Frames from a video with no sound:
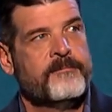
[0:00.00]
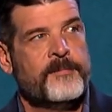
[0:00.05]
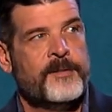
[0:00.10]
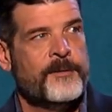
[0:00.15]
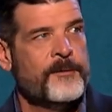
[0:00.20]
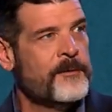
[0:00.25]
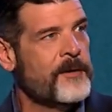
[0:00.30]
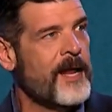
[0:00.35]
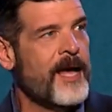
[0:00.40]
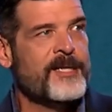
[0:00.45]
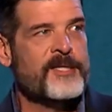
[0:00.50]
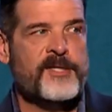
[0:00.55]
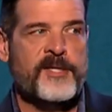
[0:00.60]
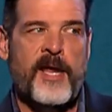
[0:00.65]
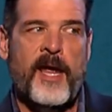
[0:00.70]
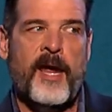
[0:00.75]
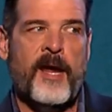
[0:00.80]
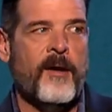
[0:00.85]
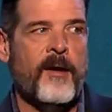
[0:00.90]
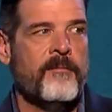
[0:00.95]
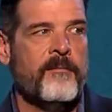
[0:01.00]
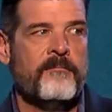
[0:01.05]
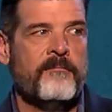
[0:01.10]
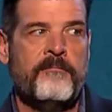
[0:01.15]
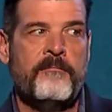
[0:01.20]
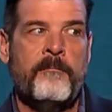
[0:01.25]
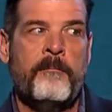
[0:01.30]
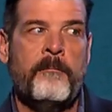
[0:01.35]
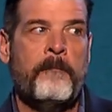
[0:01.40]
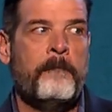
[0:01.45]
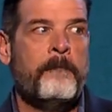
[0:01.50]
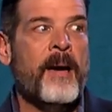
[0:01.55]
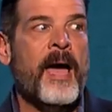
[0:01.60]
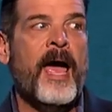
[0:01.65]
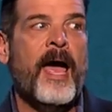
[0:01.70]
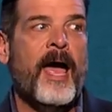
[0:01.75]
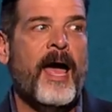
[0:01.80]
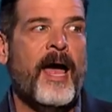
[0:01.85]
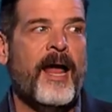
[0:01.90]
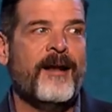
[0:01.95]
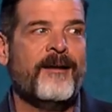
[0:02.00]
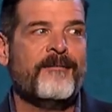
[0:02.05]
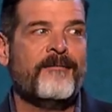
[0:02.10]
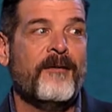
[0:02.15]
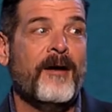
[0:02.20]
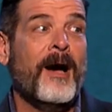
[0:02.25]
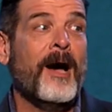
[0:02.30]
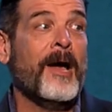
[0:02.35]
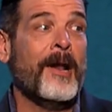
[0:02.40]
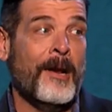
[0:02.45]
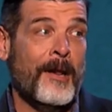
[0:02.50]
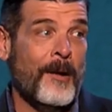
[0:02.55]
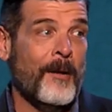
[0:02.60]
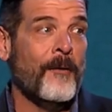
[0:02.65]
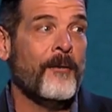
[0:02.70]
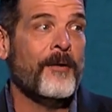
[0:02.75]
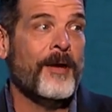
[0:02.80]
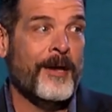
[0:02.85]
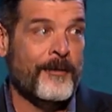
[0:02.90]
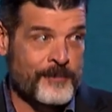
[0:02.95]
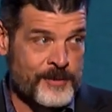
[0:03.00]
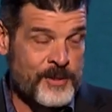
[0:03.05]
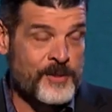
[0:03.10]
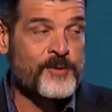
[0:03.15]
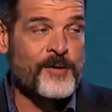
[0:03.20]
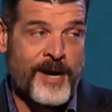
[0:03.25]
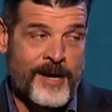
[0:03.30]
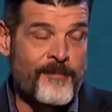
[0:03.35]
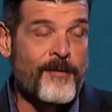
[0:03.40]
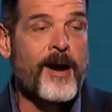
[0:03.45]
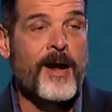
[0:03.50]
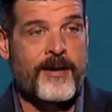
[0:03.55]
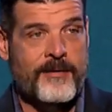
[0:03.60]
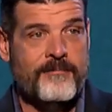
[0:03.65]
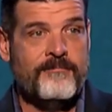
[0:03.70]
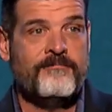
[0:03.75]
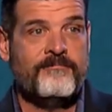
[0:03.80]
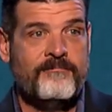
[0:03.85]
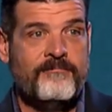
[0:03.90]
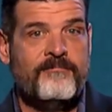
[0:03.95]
But Lord, I sank bad. I know. It was a train wreck.